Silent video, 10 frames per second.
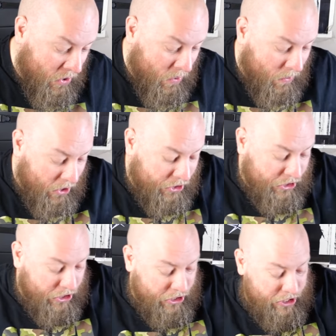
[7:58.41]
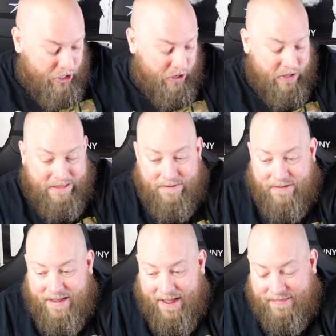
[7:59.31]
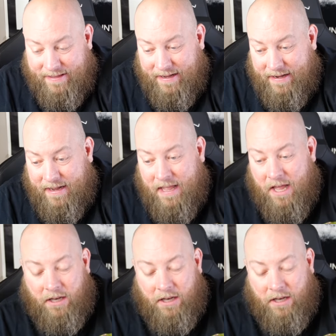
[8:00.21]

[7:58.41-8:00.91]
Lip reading: We're good leaving that thing